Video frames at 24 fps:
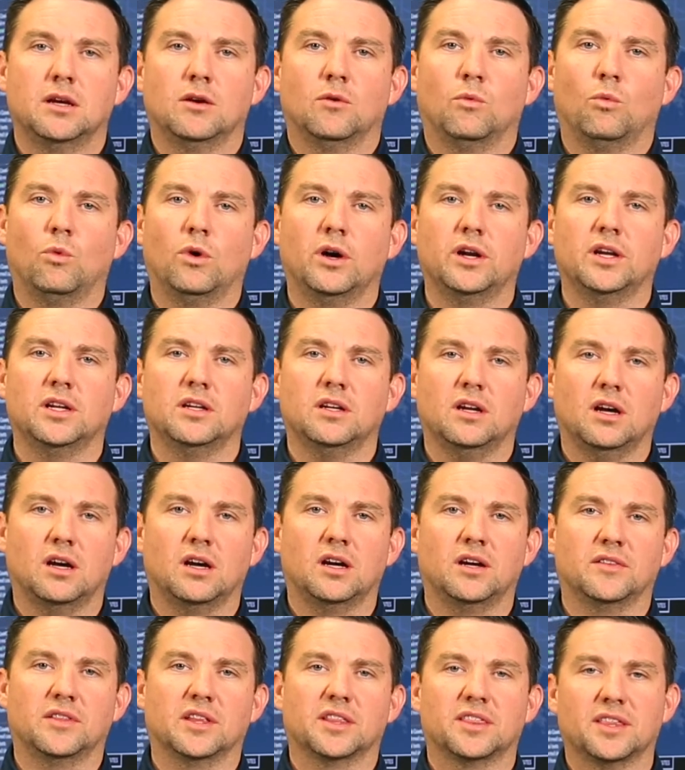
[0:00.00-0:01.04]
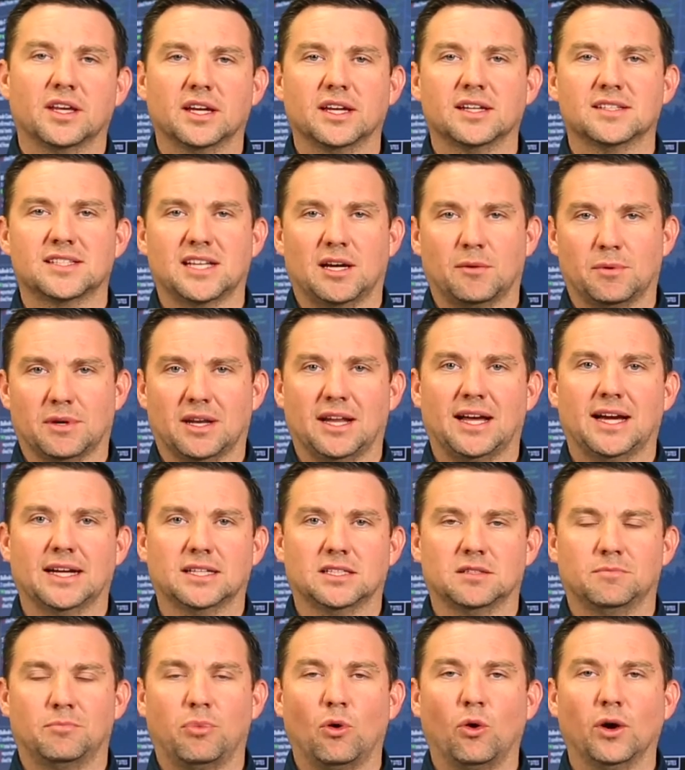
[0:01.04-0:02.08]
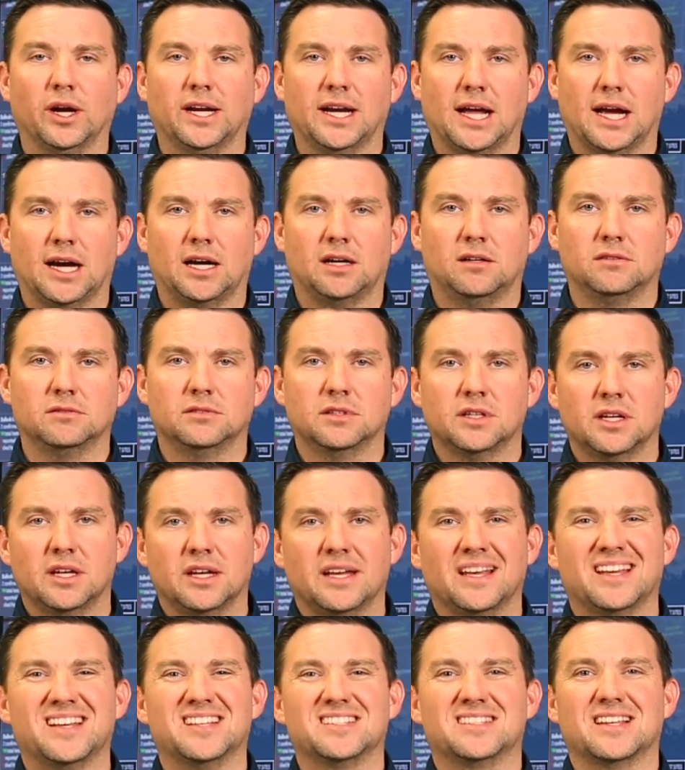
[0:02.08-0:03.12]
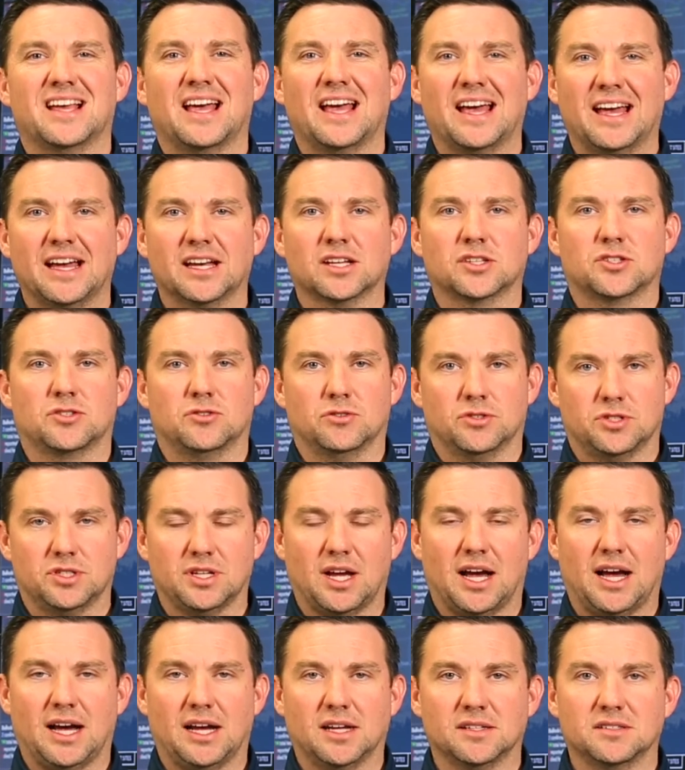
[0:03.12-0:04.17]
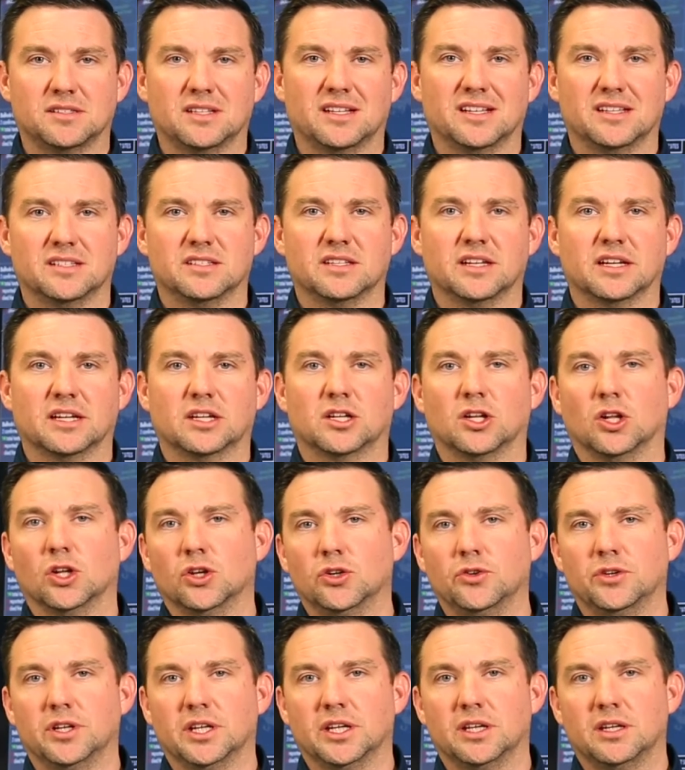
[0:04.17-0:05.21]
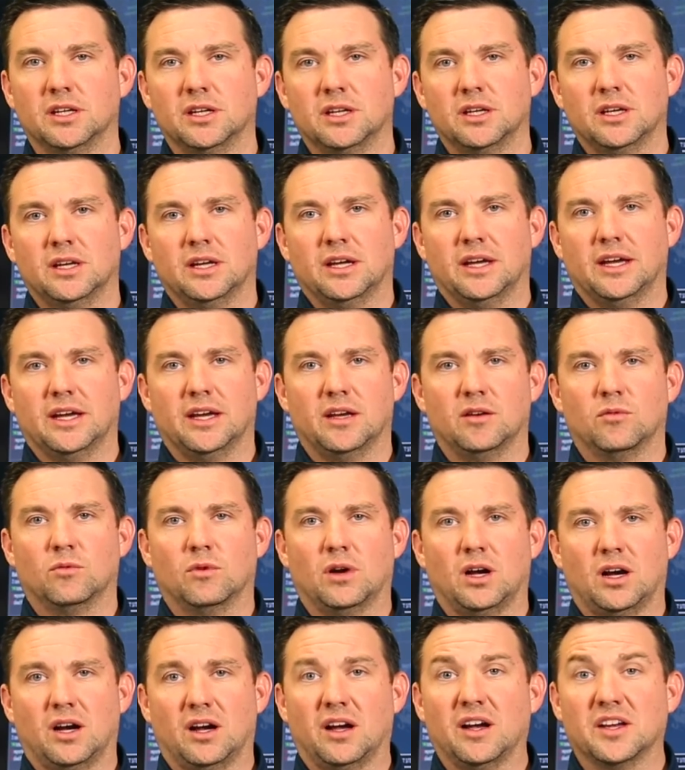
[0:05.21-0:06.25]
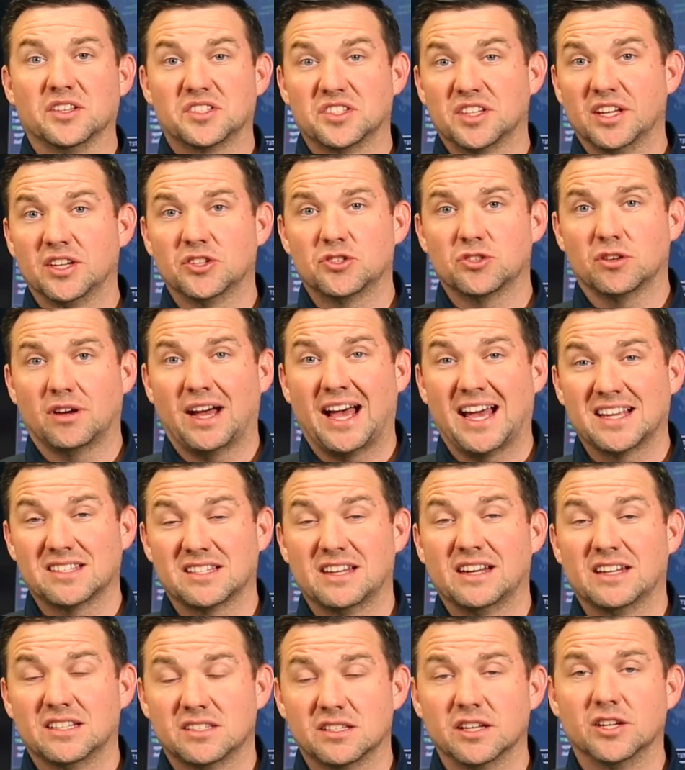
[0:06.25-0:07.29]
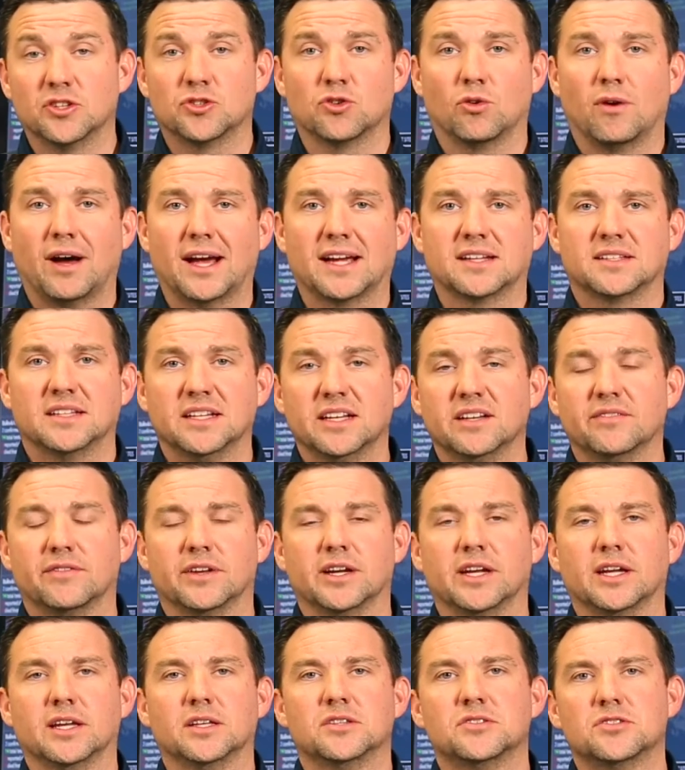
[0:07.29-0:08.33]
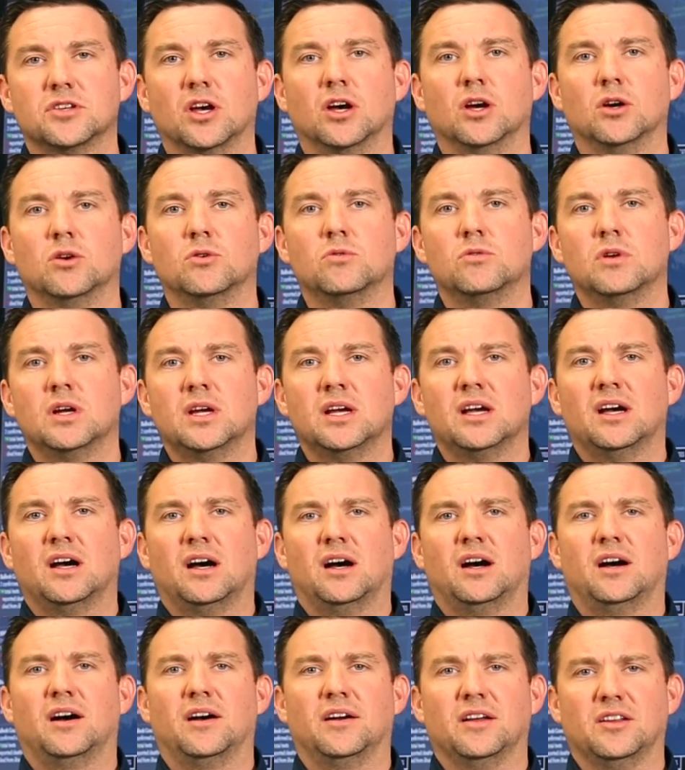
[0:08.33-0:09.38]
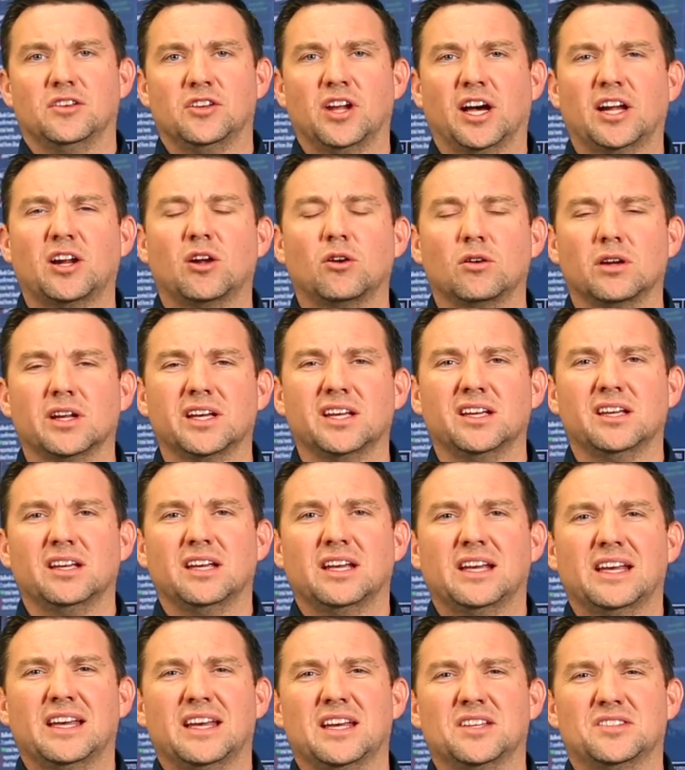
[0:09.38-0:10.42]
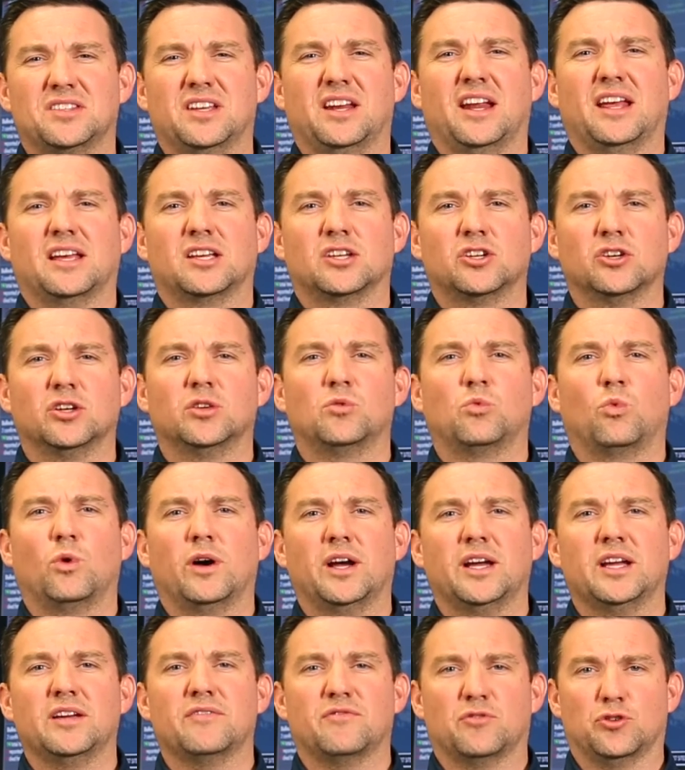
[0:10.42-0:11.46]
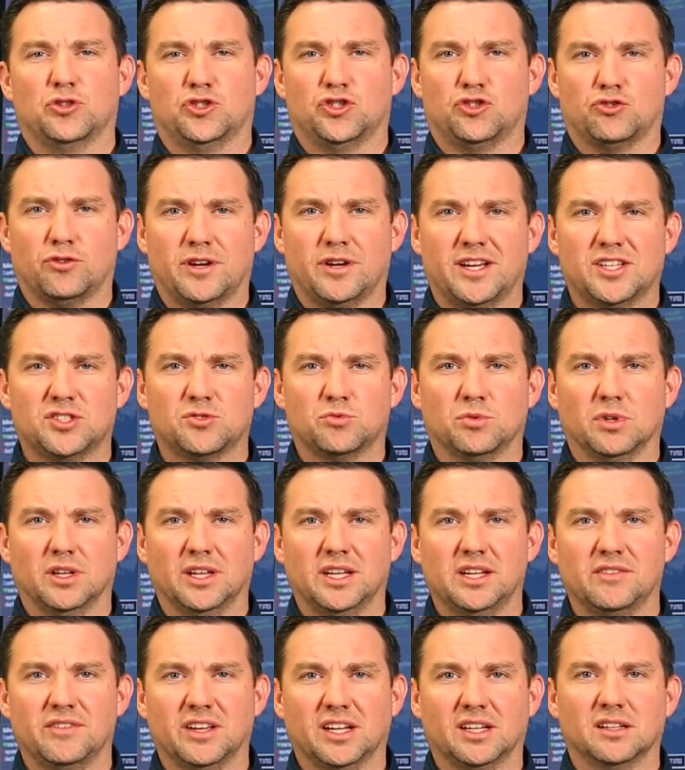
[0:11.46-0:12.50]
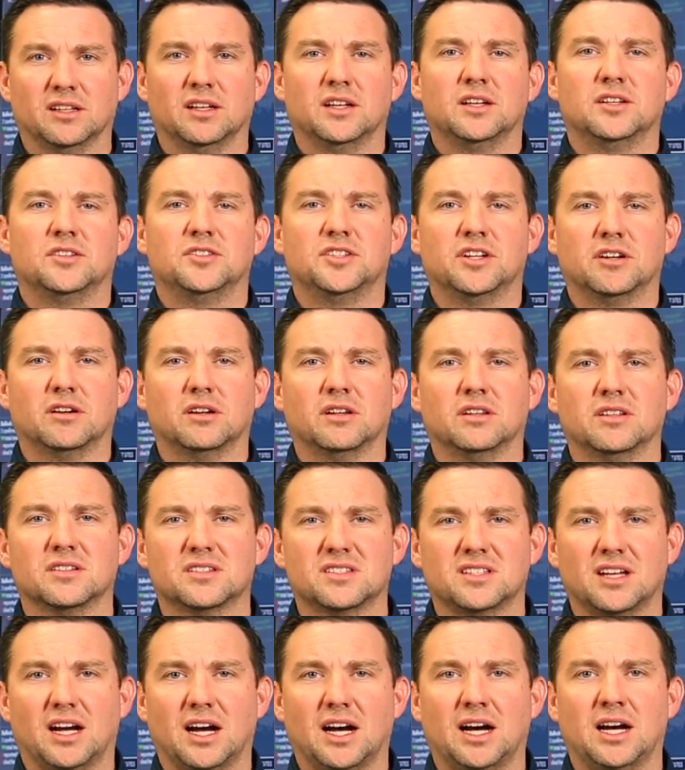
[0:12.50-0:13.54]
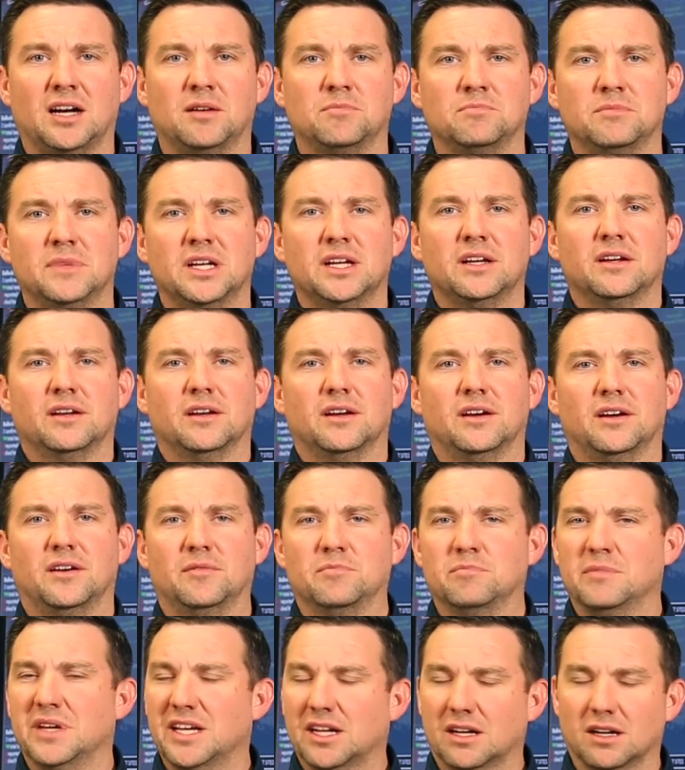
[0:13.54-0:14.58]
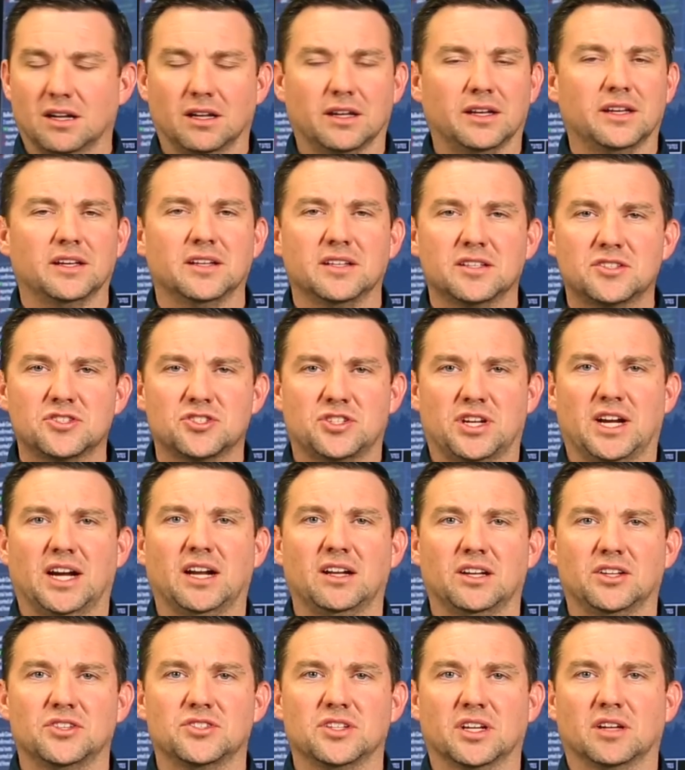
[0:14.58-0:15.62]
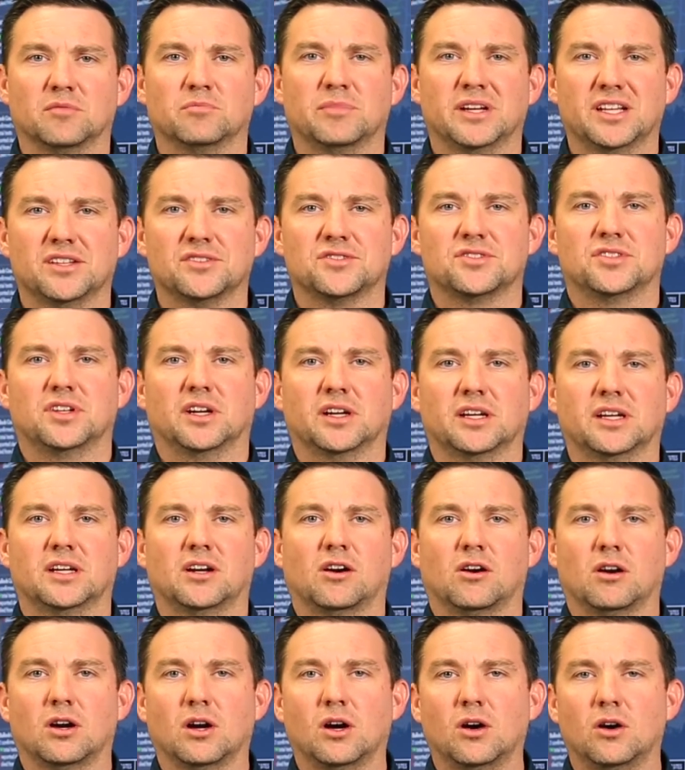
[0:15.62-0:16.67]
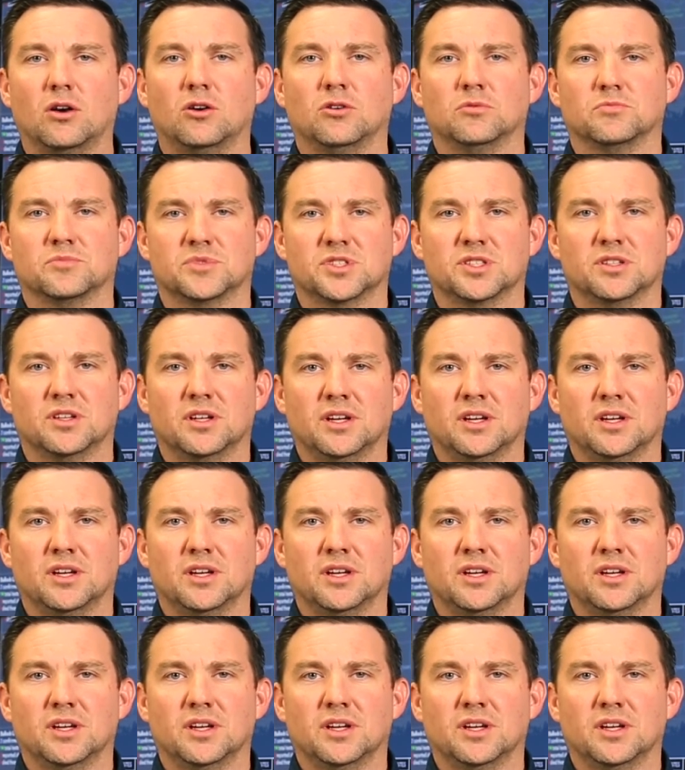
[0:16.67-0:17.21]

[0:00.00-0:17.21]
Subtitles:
One of the things I would like to point out is exercise is included in as an essential activity. So not only is it a good way for stress relieving during this time, mentally it's challenging being stuck in our homes